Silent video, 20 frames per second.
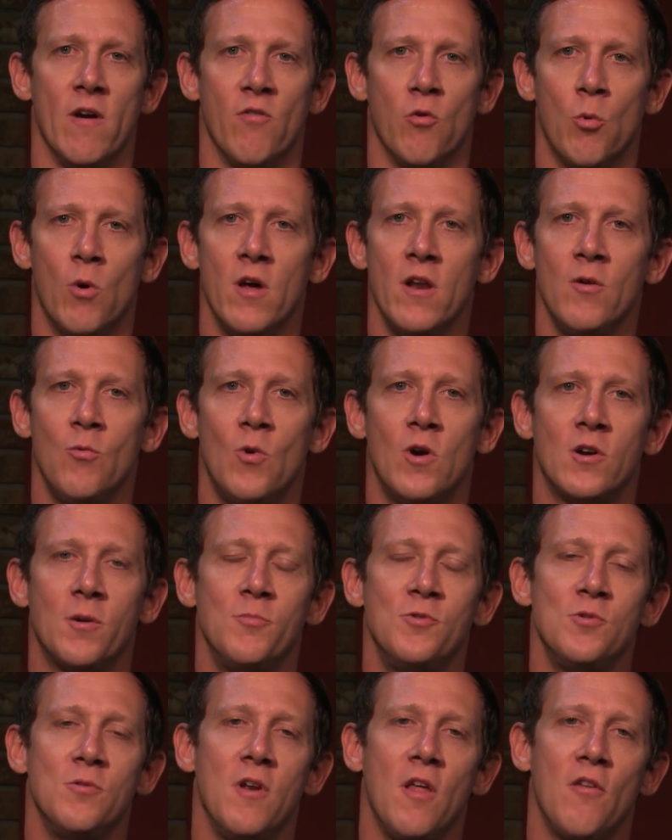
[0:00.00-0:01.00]
everyone, and welcome
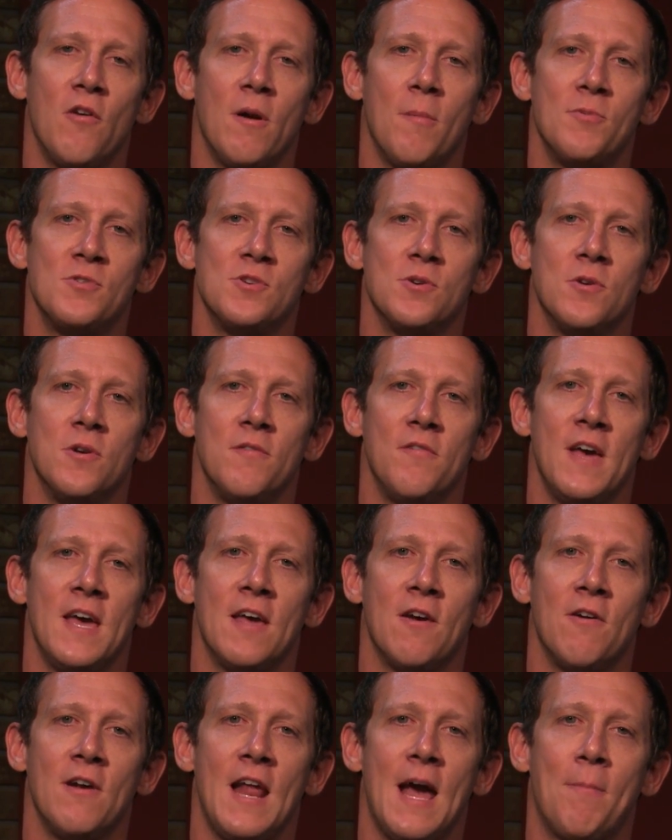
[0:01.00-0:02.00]
to another episode of
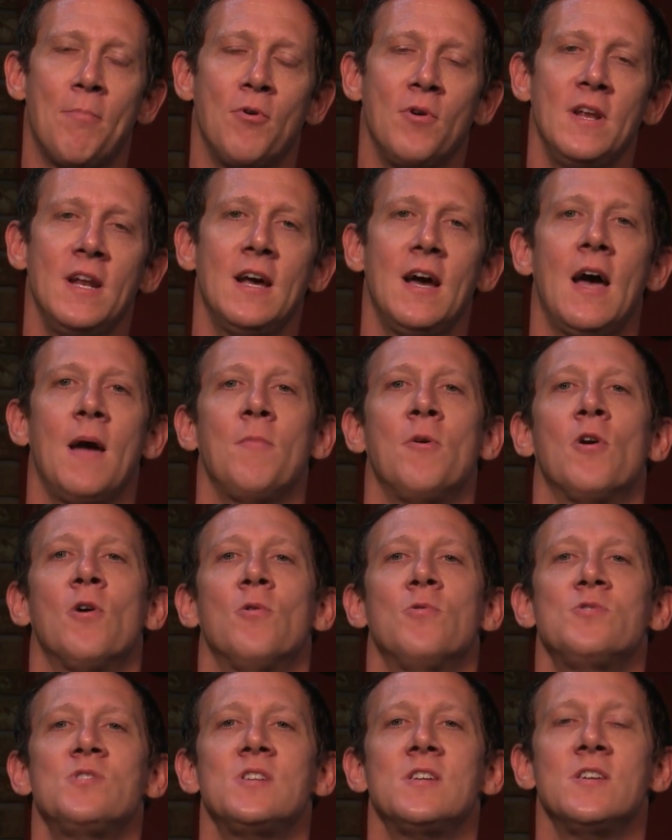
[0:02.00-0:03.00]
Android App Arena. I'm your
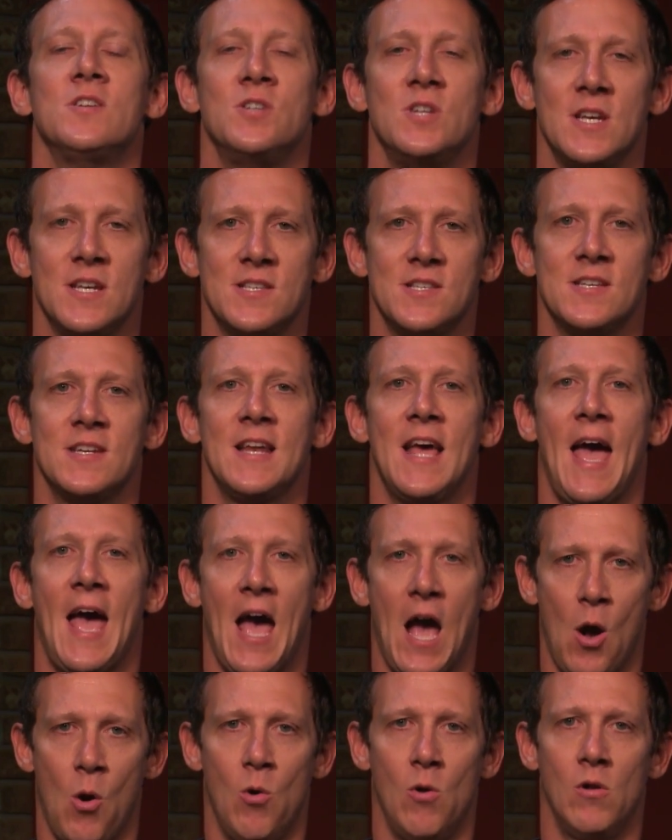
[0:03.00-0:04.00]
host, Jason
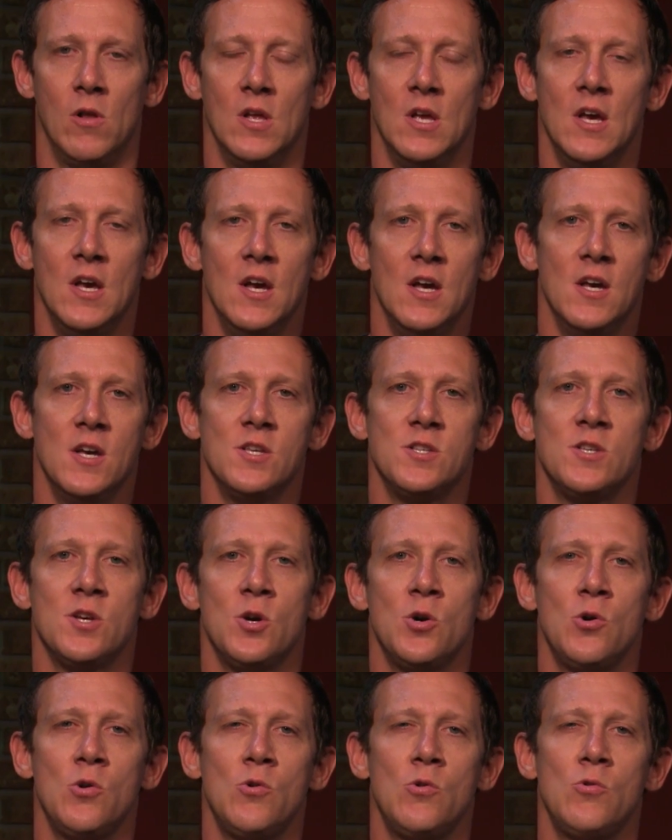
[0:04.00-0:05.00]
Howell.
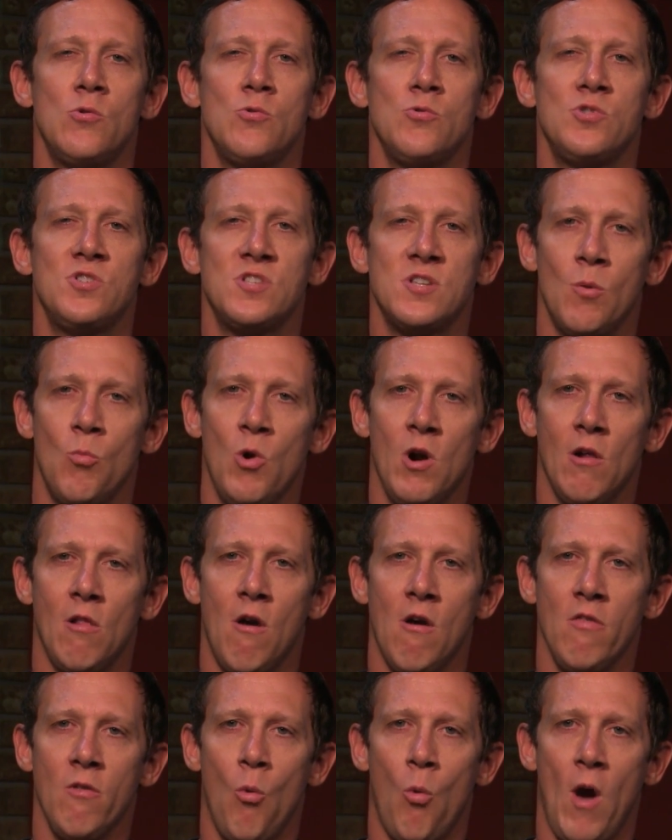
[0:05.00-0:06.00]
So, somewhere
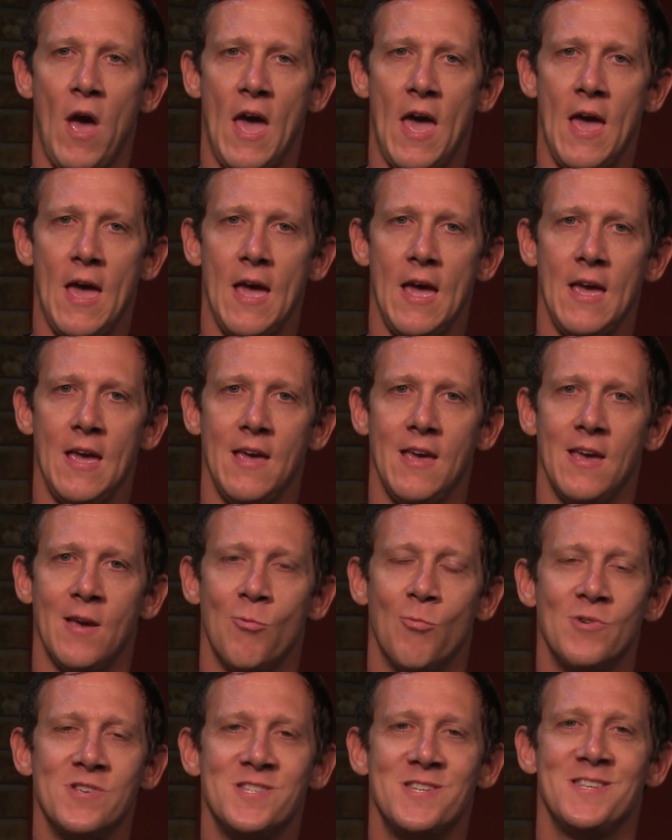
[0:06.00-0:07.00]
along the way, it
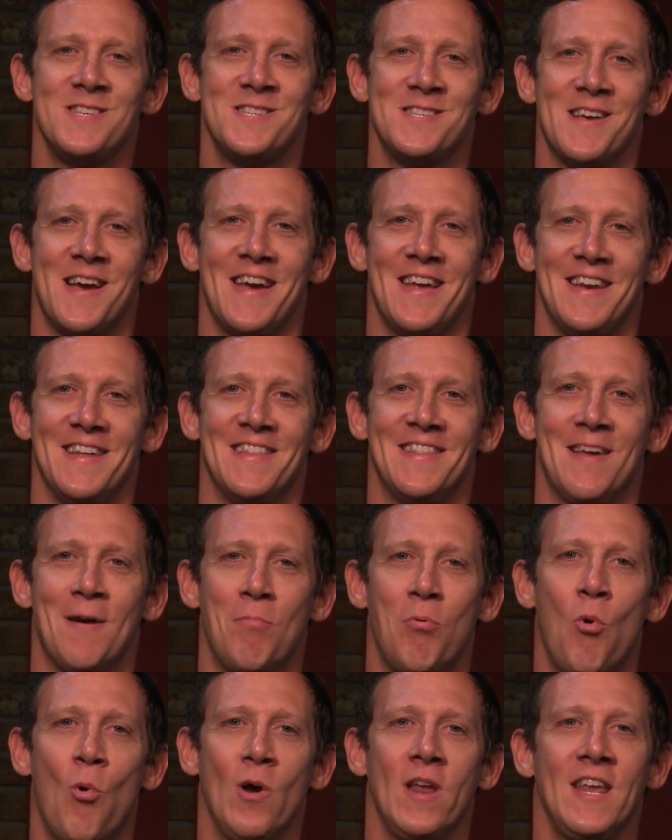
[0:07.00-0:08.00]
was decided that
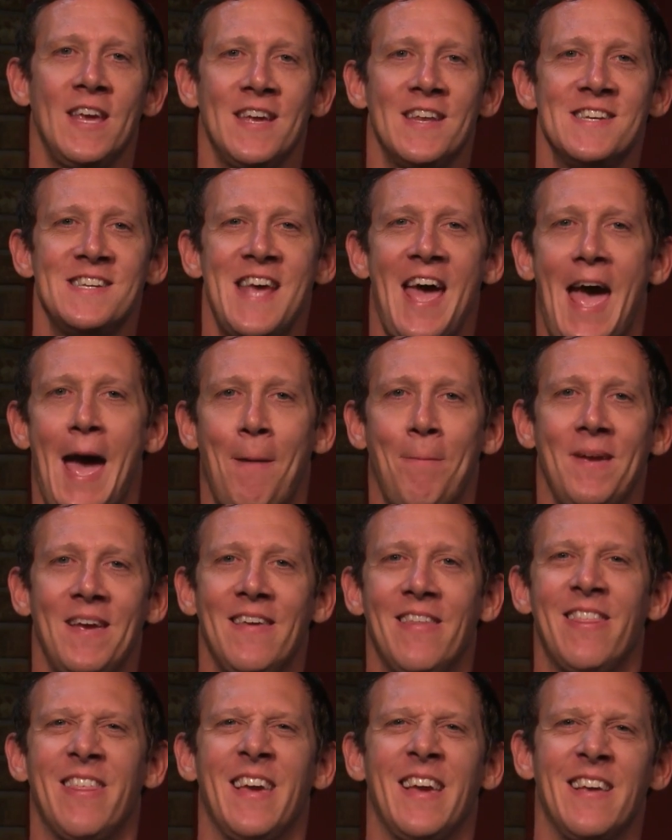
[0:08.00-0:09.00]
pointing and
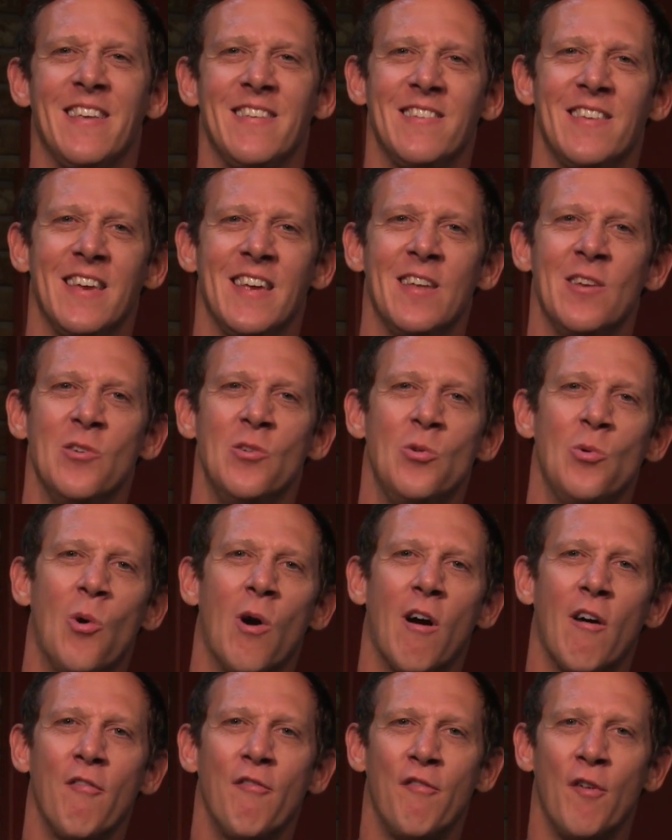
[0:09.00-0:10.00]
tapping things into
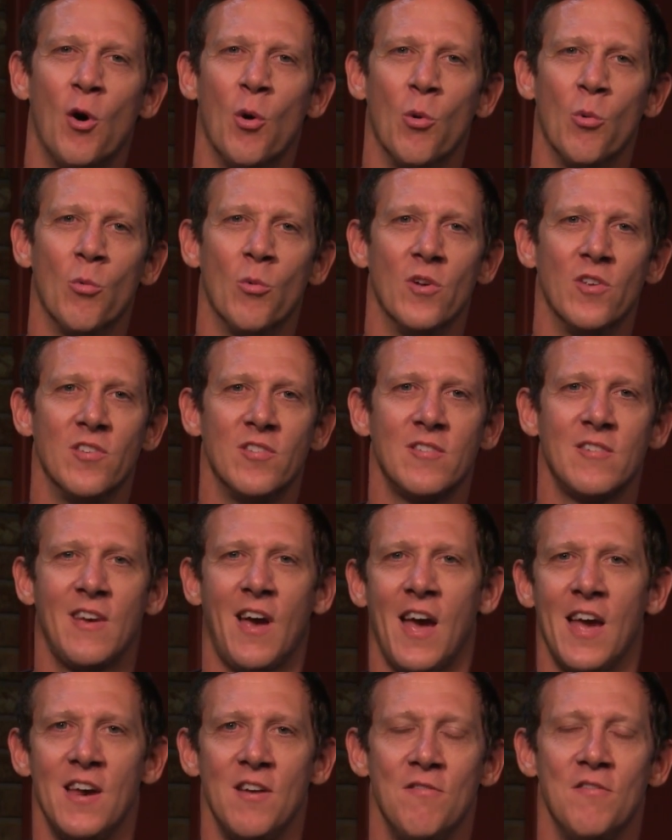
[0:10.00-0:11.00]
our phone was
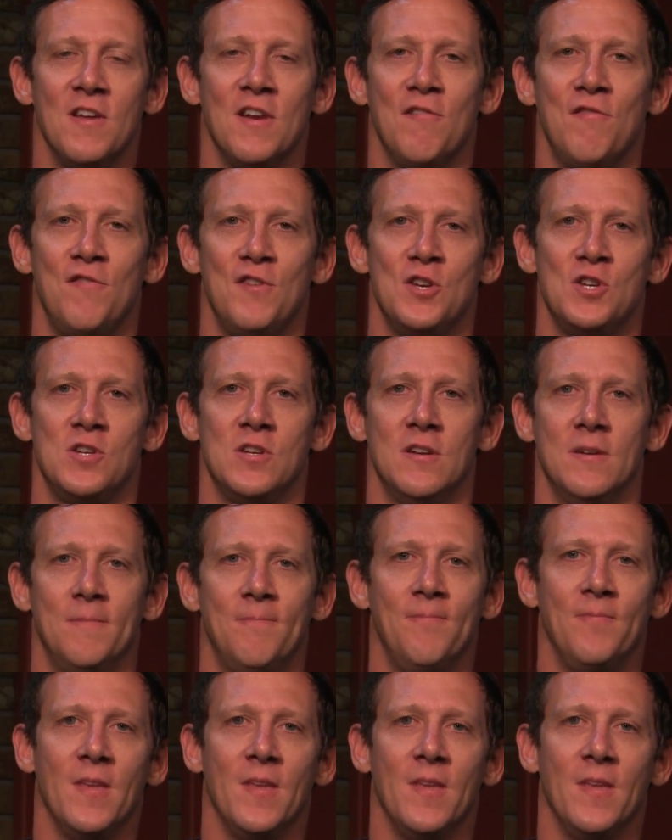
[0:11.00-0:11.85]
kind of inefficient.